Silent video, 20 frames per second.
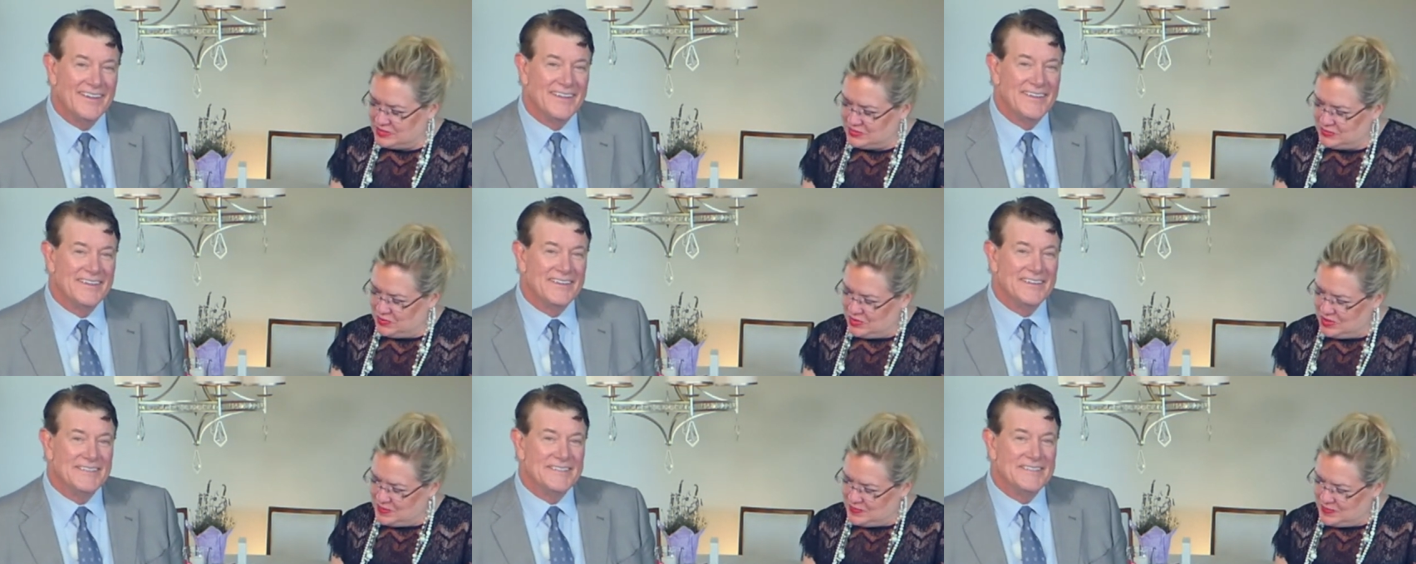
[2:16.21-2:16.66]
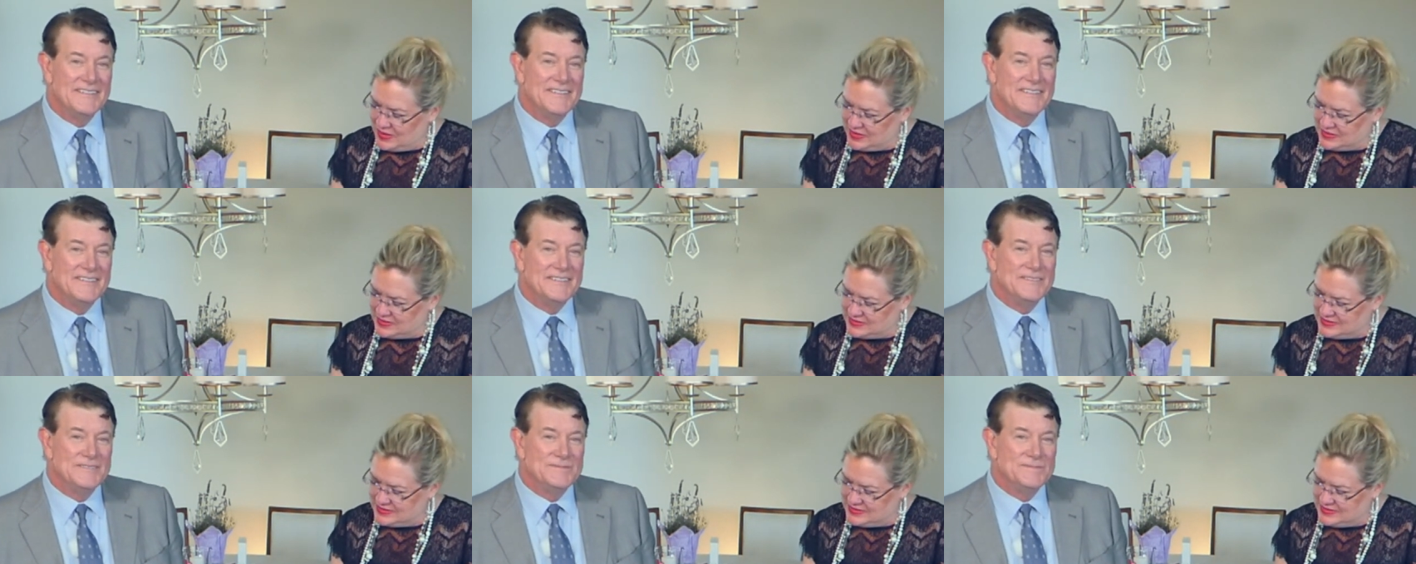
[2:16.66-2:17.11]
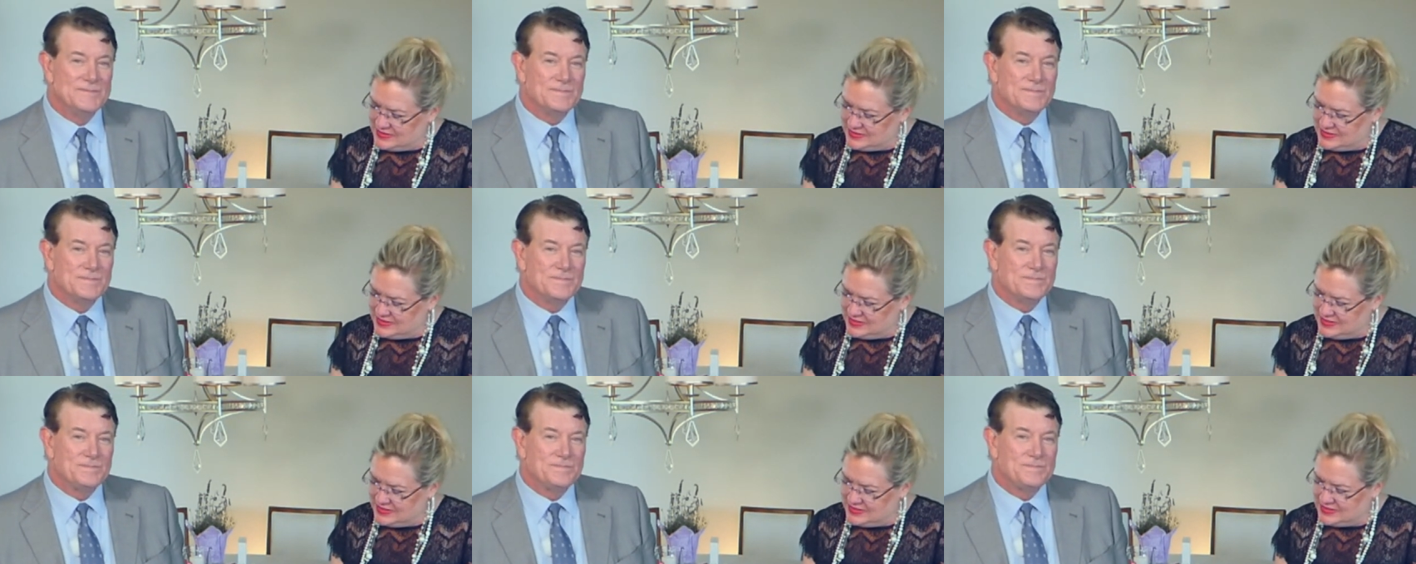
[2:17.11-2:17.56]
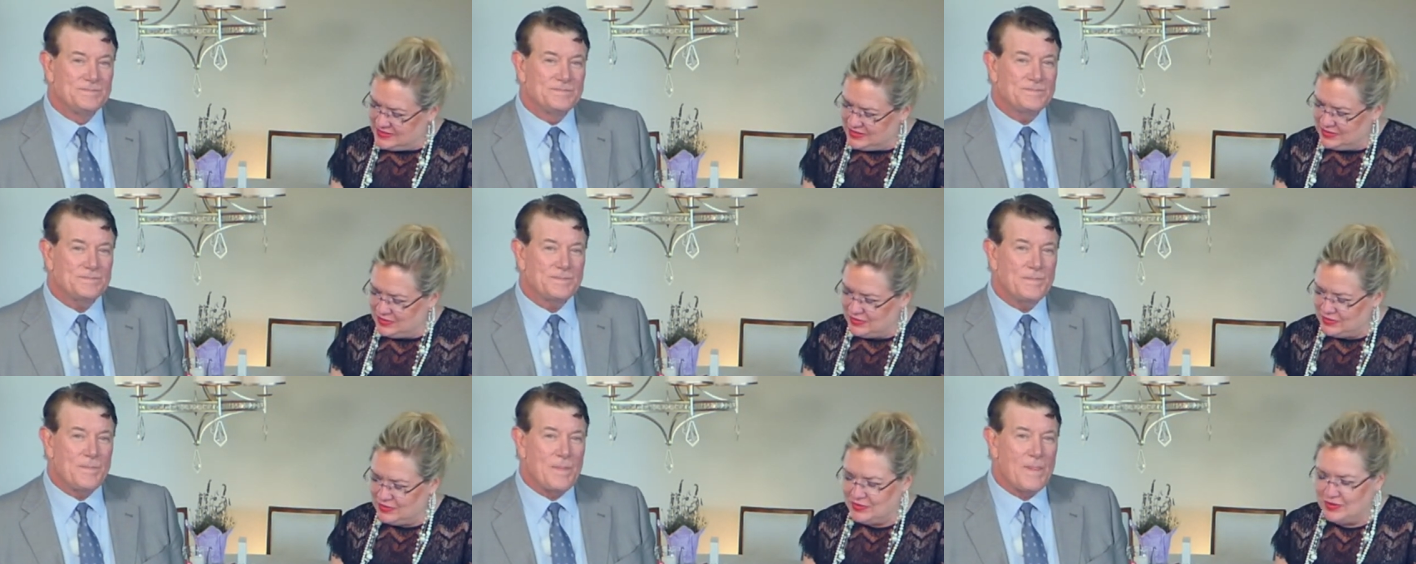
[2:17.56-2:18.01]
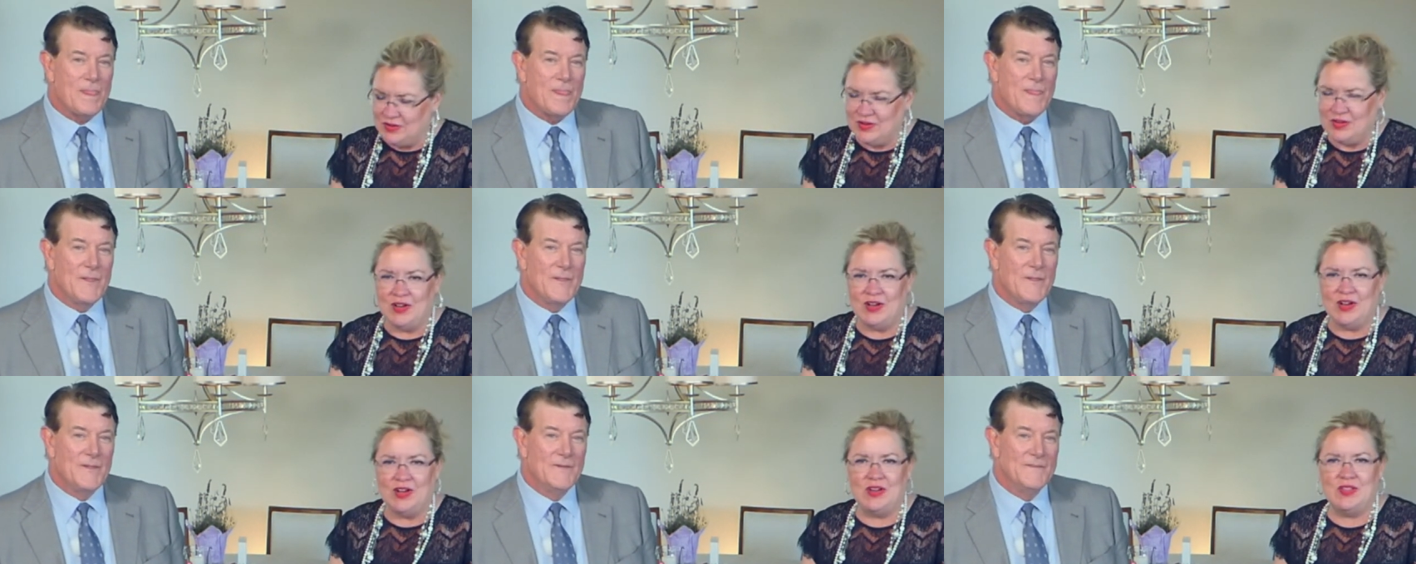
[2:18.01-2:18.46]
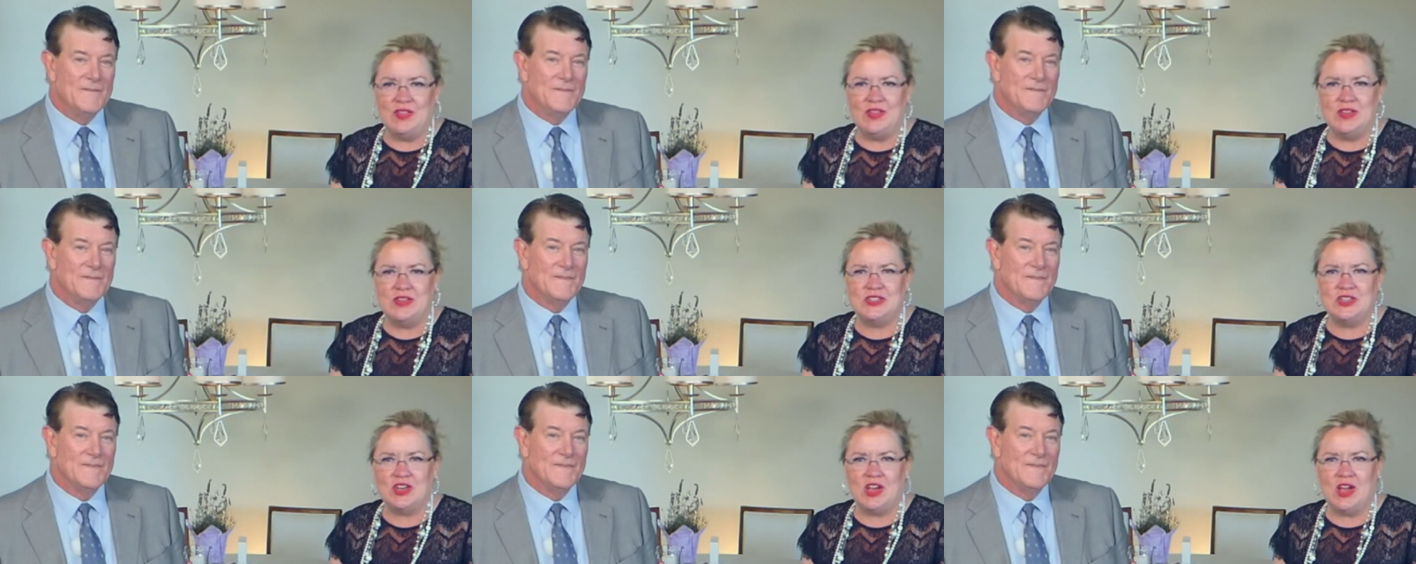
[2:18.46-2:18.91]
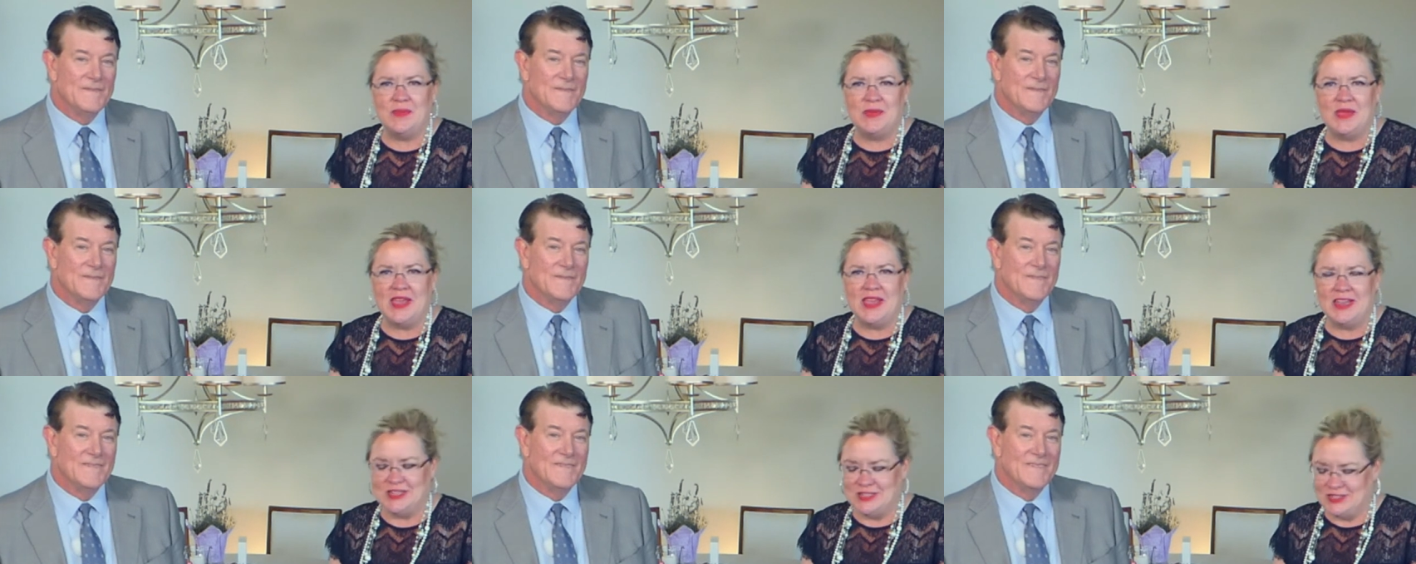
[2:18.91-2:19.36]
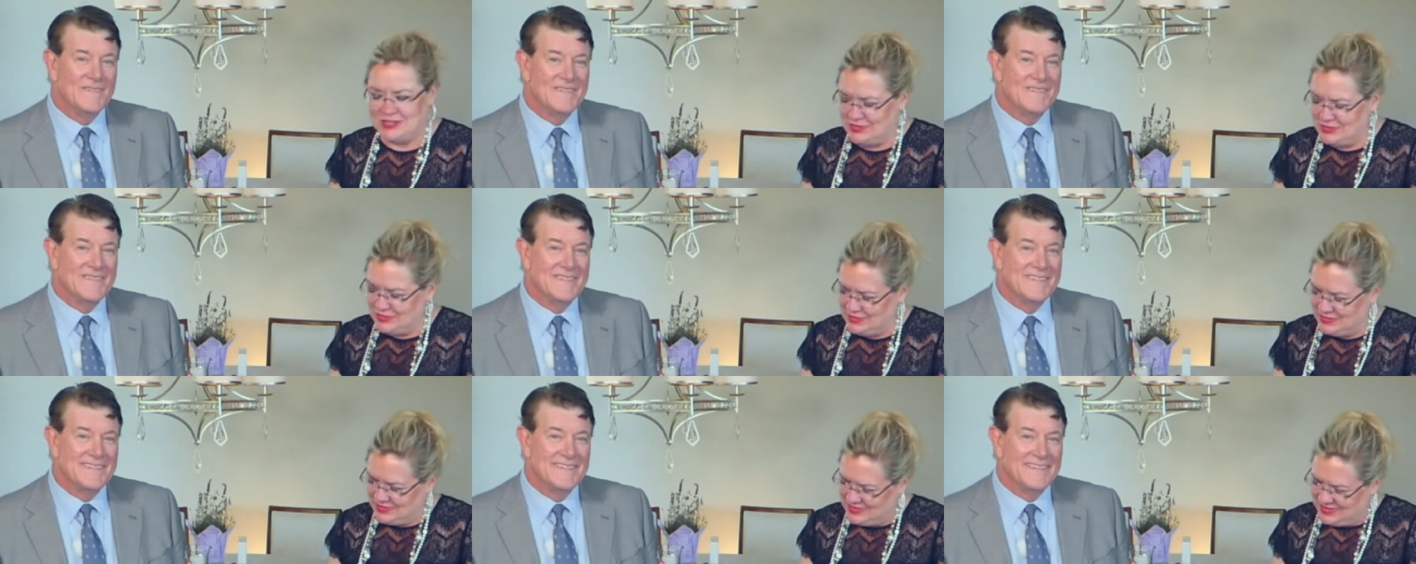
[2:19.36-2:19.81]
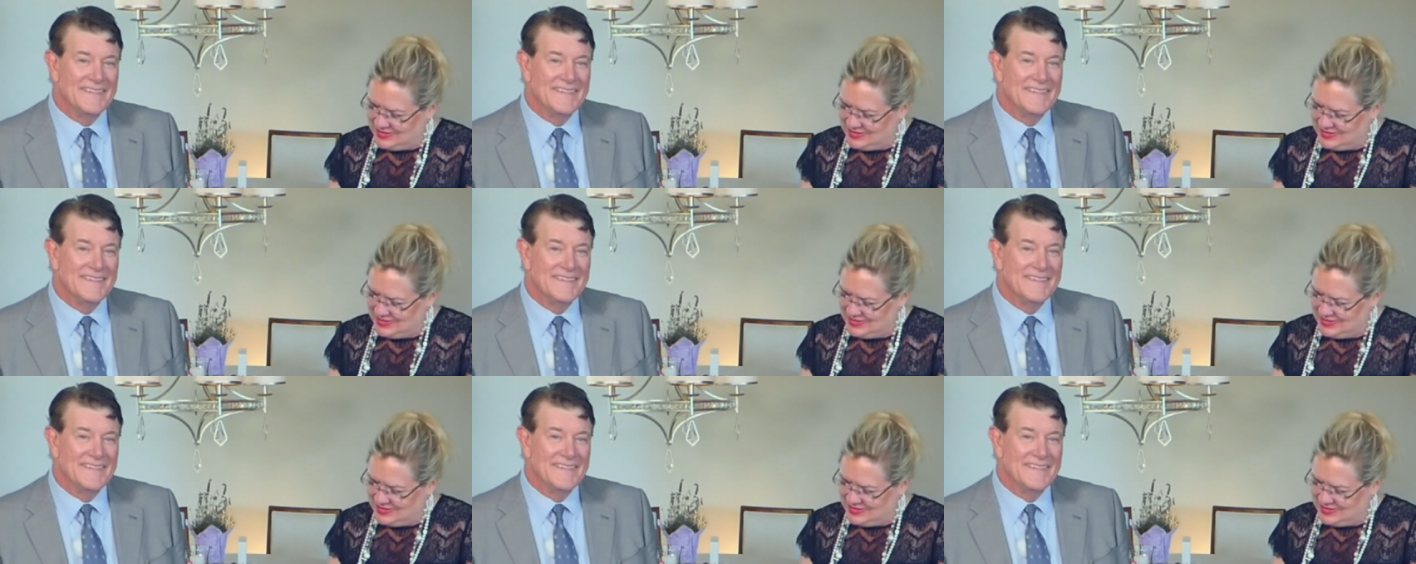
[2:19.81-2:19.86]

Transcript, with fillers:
Speaker 1: It's one of my cities here on the job gains.